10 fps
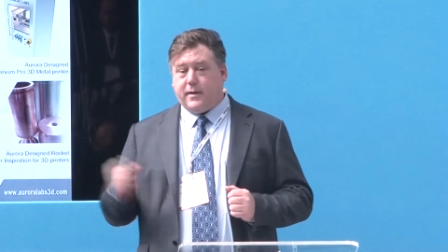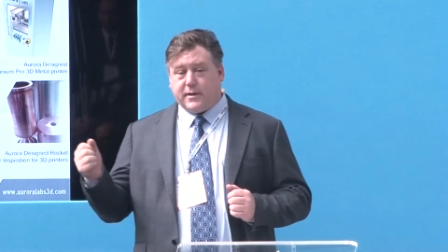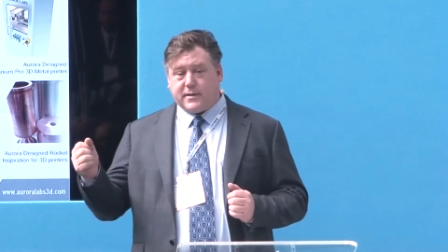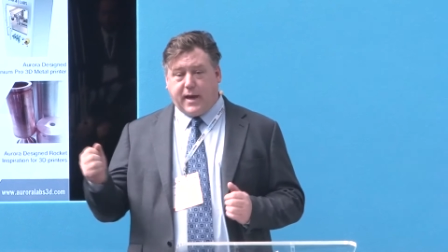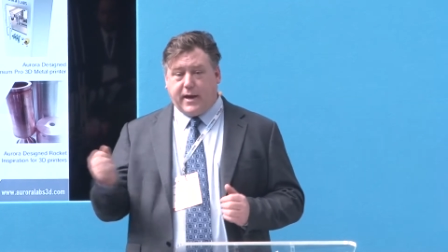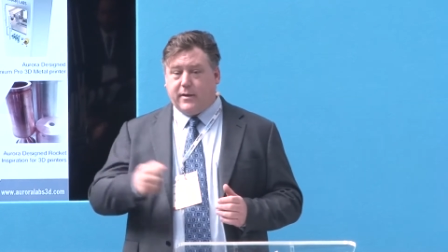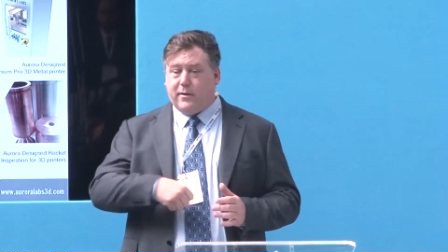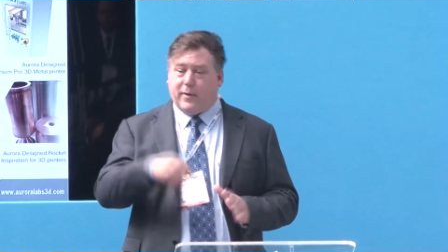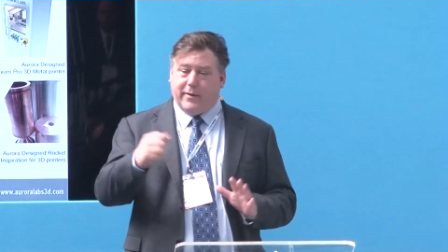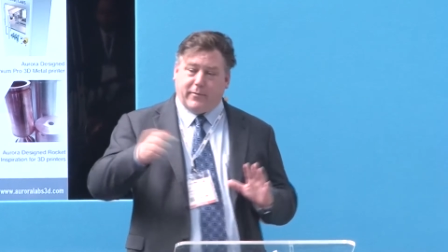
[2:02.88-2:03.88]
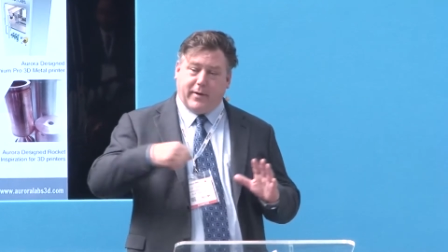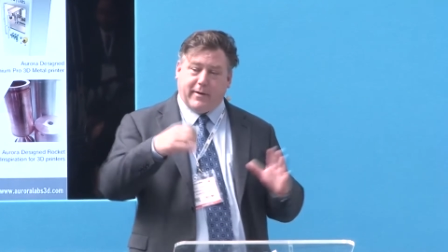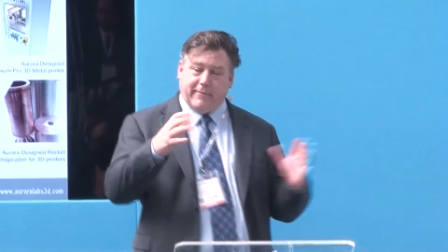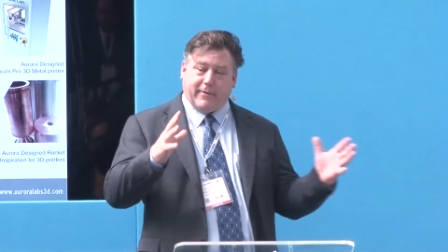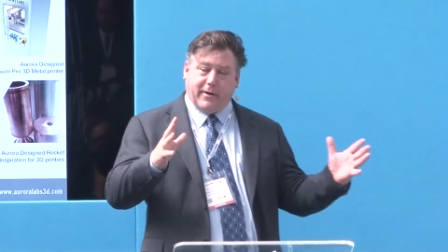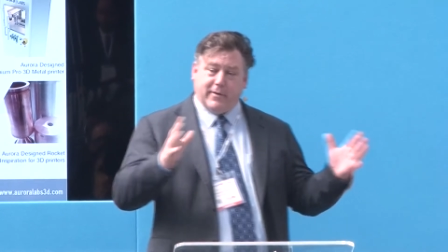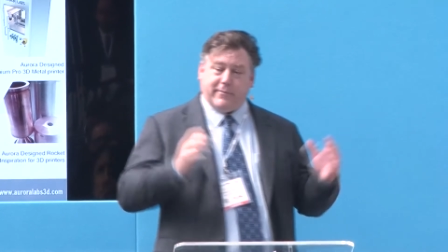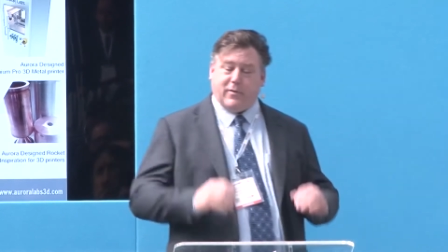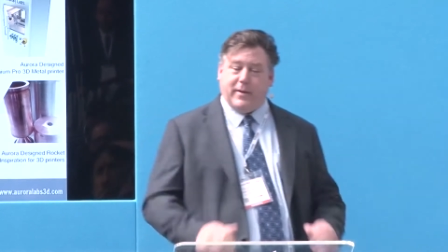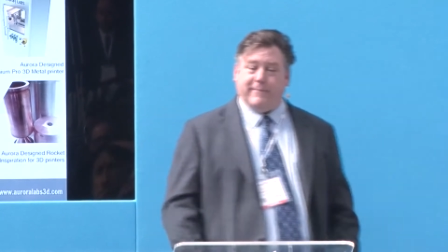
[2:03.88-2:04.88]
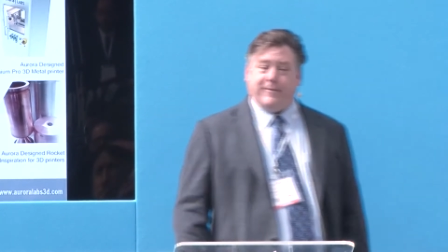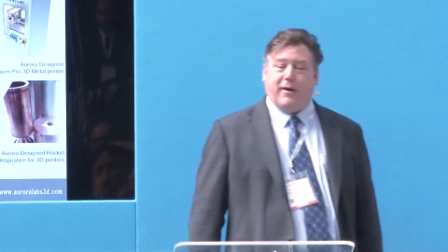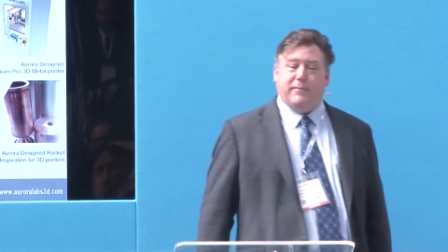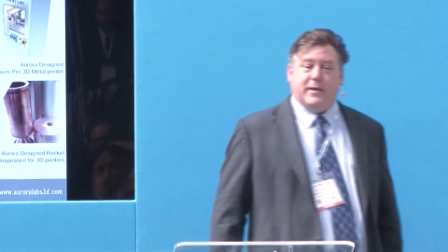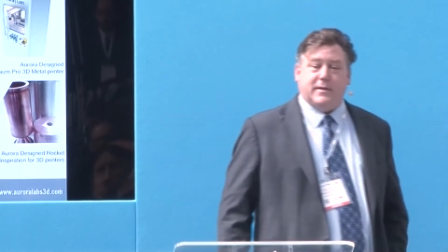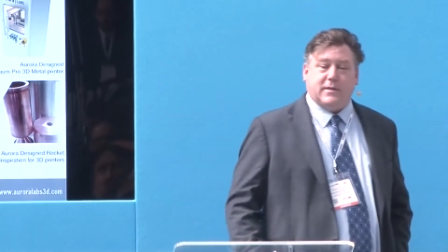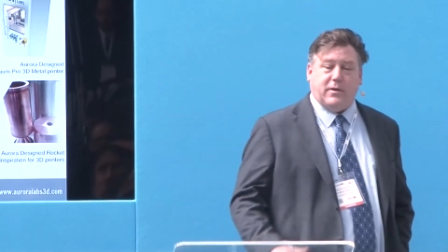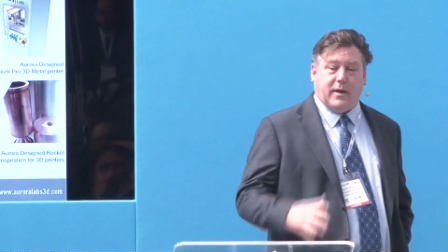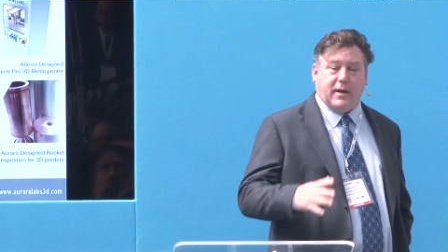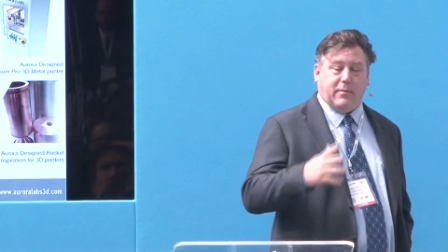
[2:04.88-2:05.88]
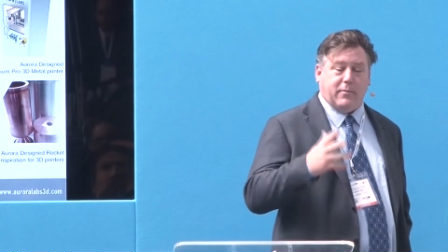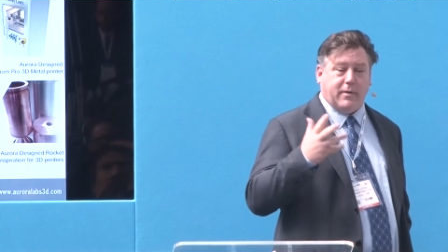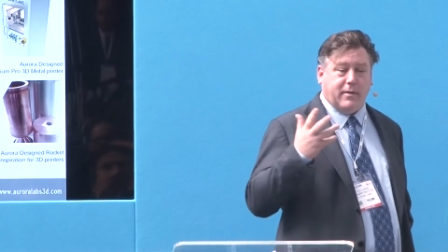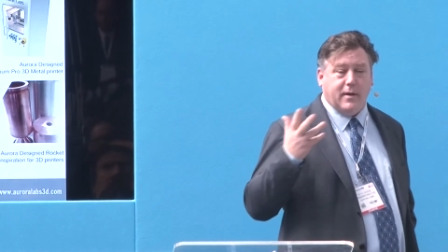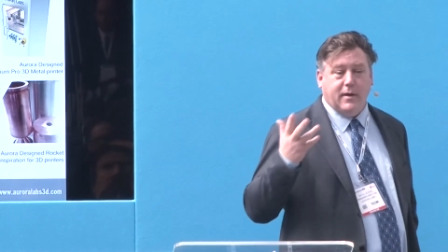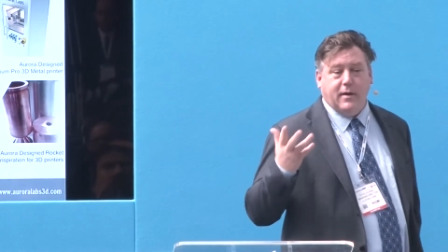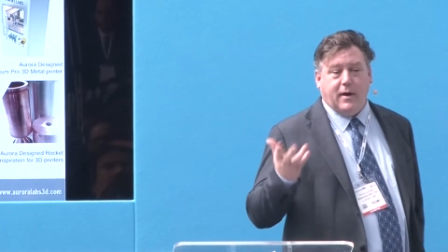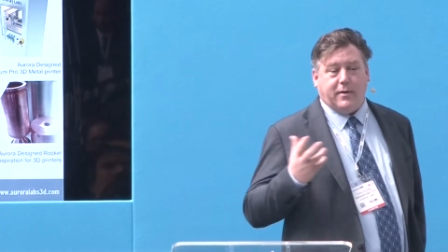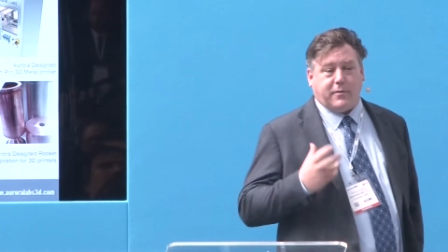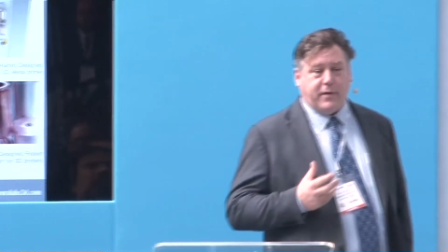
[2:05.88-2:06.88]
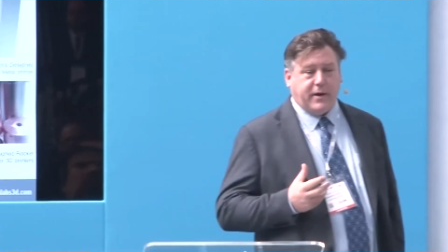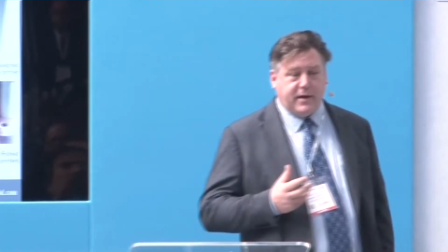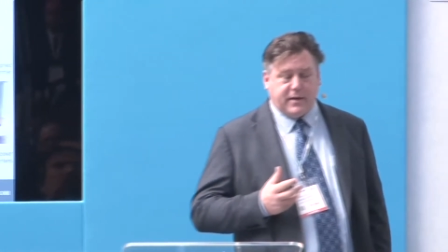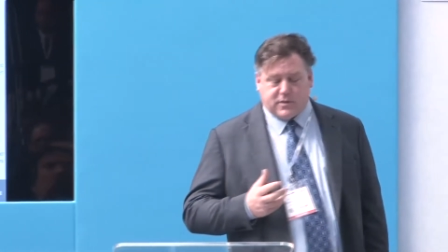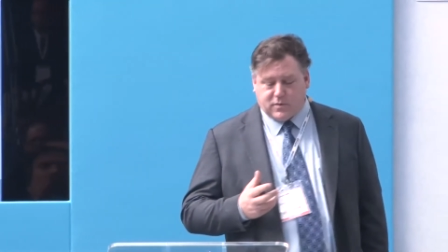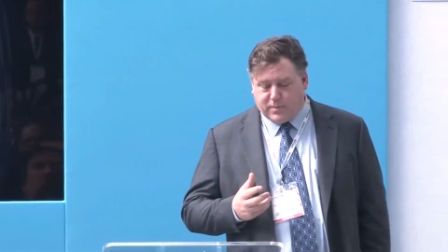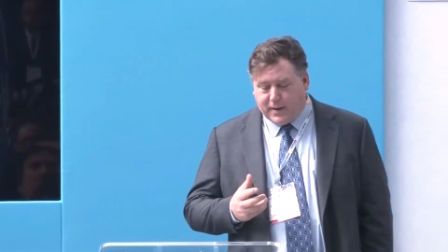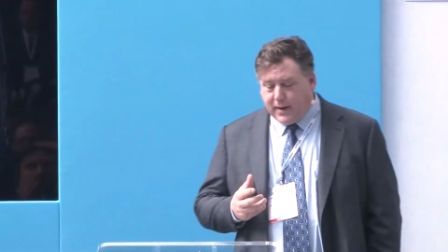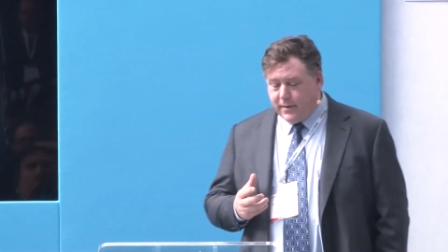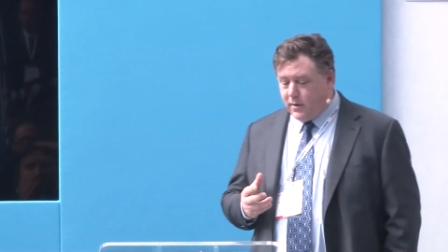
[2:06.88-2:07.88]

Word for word: get a scanner, you wave it around in front of it for about five minutes and you end up with a 3D digital part.